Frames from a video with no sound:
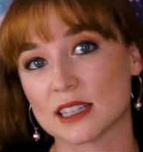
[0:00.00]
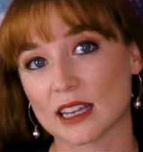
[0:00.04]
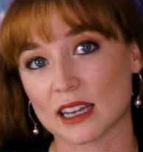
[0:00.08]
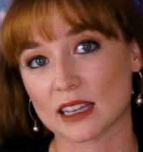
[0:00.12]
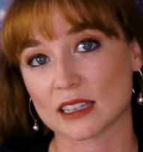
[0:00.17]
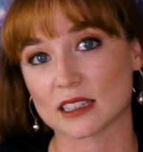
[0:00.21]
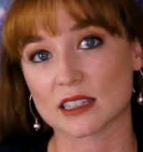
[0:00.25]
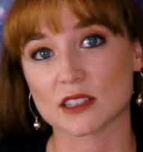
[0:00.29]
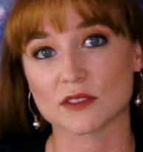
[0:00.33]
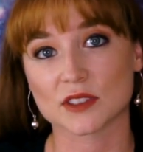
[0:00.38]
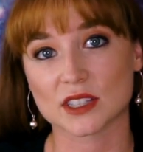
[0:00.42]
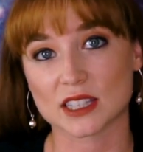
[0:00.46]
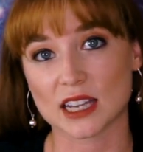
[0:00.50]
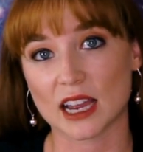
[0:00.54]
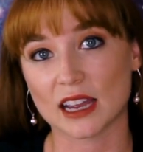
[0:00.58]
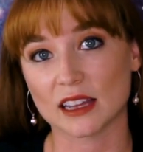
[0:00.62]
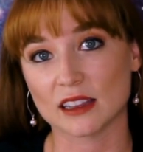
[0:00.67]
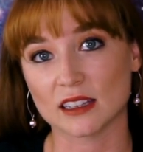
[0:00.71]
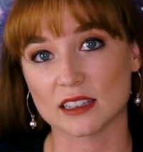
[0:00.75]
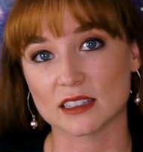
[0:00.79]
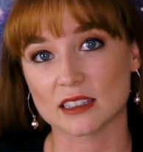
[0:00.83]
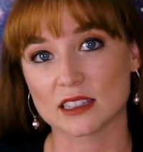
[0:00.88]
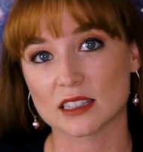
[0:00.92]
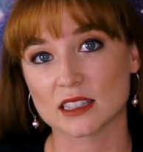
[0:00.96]
seconds of
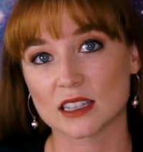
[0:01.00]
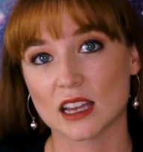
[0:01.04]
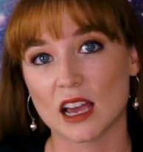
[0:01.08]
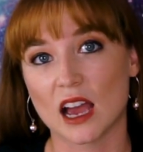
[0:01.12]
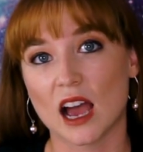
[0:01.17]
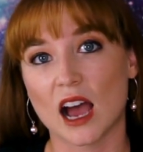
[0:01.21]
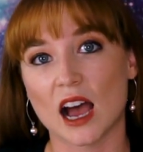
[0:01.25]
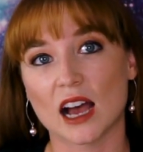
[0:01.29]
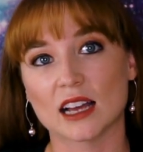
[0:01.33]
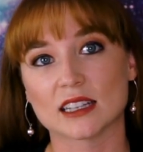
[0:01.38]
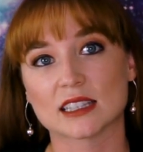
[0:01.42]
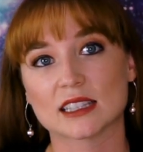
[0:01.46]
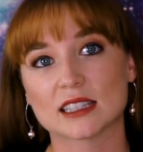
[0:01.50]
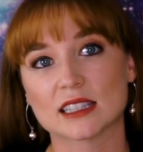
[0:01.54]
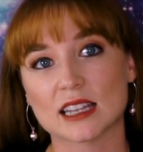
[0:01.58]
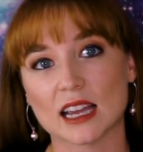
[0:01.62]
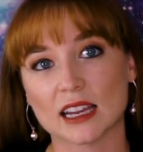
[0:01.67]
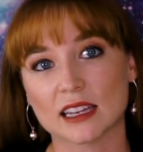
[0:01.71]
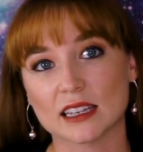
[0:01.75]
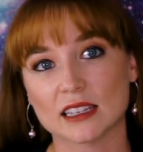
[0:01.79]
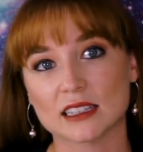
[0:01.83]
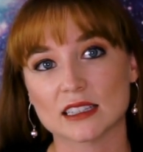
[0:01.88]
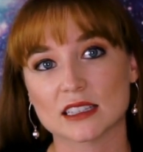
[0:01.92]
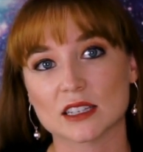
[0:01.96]
silence, a
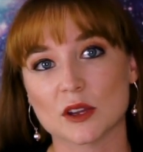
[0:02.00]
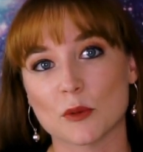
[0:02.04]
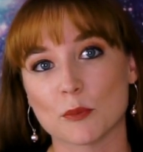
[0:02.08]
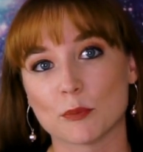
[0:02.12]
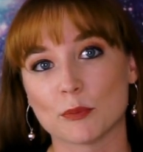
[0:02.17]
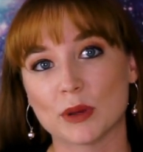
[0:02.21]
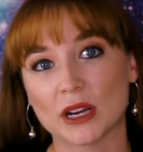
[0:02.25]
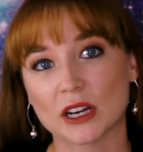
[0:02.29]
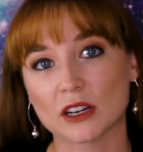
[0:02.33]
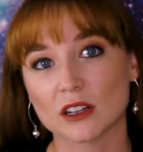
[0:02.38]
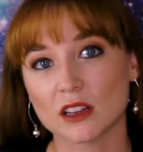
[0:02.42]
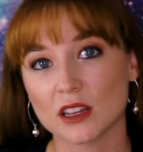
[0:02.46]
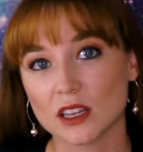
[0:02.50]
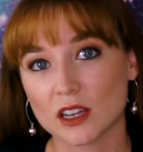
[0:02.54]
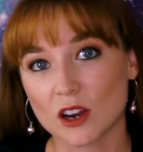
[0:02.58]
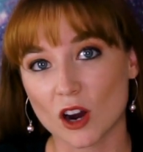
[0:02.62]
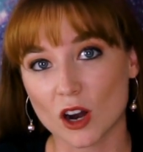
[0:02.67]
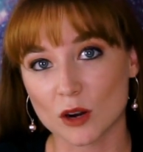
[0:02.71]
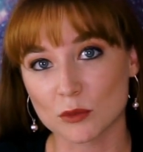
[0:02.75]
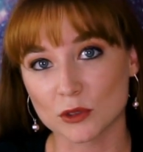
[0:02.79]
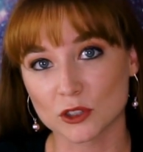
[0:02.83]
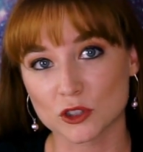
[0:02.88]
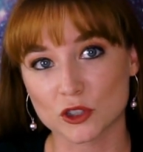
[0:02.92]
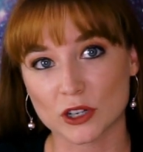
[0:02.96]
second, barely
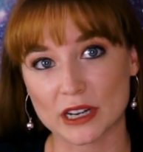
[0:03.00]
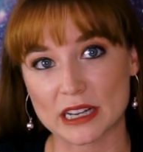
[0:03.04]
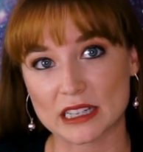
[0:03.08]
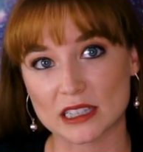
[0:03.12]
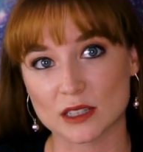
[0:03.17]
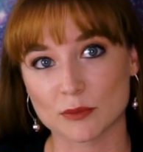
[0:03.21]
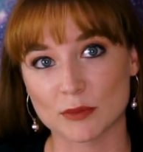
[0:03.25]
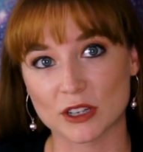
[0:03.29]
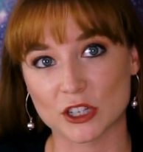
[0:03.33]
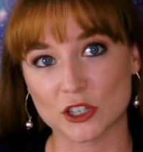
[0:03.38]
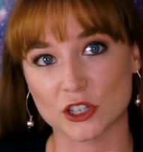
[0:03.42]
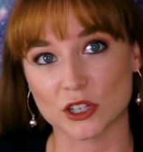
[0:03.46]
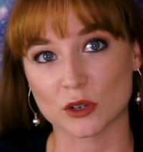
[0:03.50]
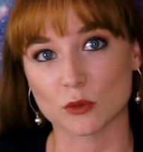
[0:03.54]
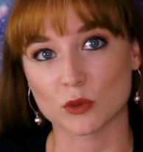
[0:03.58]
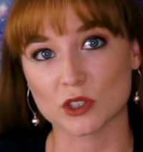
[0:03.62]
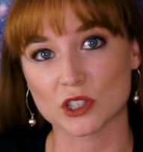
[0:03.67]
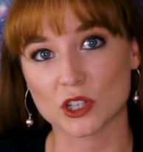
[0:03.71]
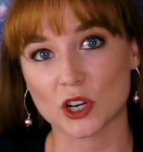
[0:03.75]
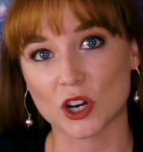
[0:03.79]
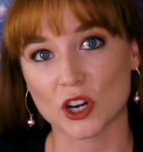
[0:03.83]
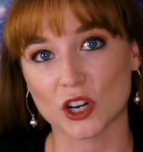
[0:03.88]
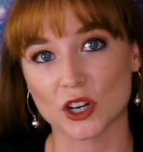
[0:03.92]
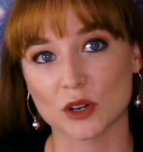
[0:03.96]
garbled transmission
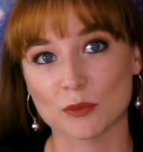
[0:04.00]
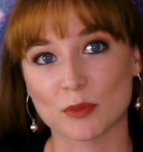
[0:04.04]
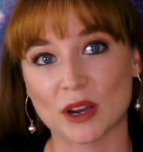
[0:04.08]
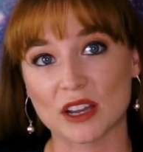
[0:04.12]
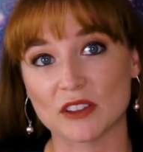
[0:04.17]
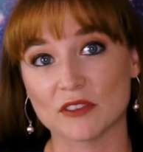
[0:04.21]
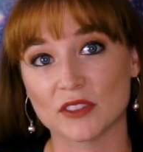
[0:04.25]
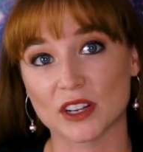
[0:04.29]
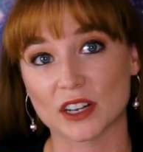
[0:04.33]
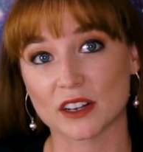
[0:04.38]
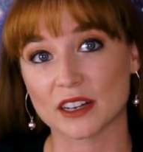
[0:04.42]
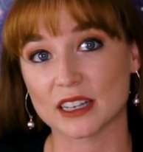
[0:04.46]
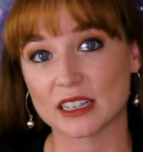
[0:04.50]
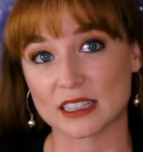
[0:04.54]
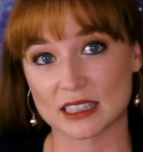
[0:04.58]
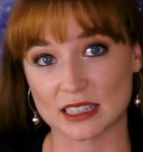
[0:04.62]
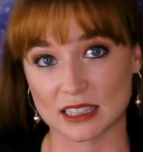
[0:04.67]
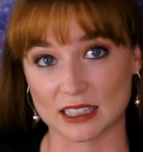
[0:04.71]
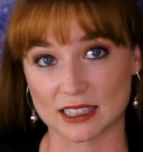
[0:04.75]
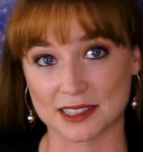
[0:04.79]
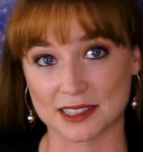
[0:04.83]
was heard by various